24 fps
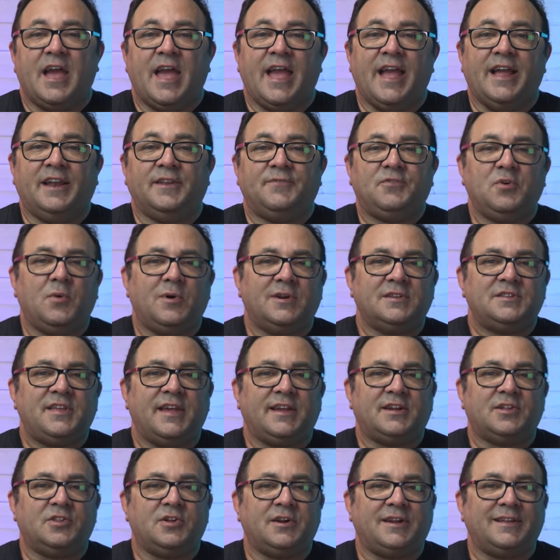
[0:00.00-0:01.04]
And if you want to
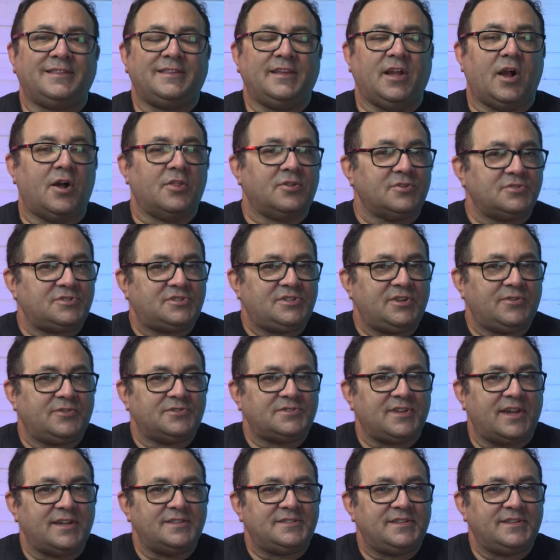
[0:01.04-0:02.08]
take a look at the other
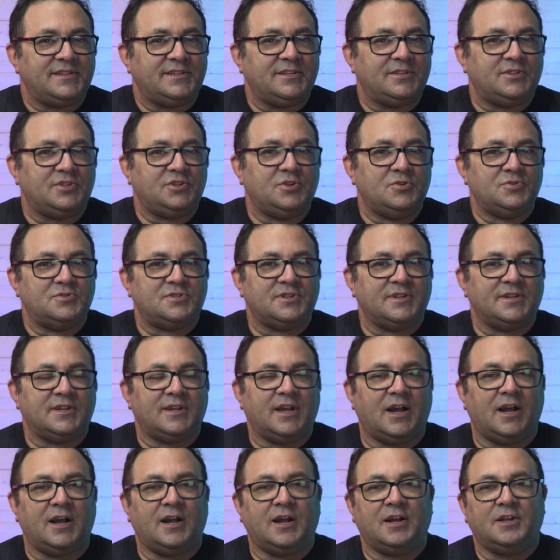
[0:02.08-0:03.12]
series I did using
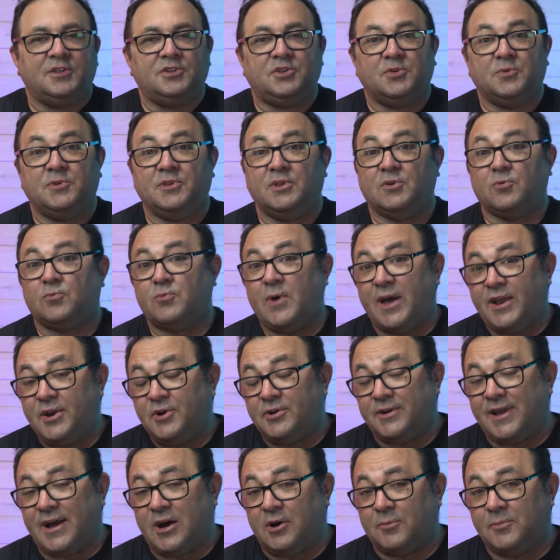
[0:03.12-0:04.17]
doing the Red
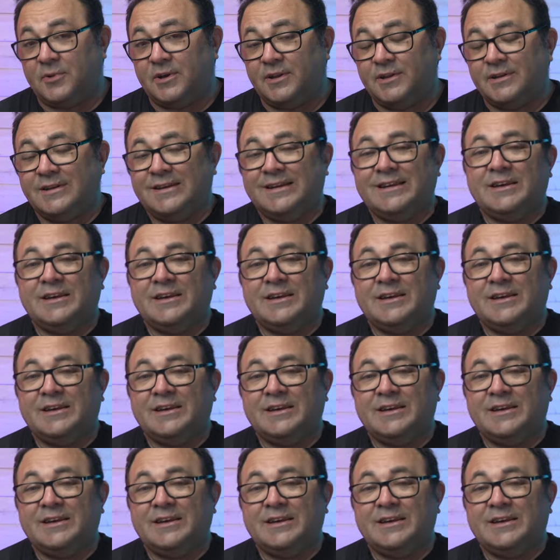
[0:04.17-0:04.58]
Hood helmet,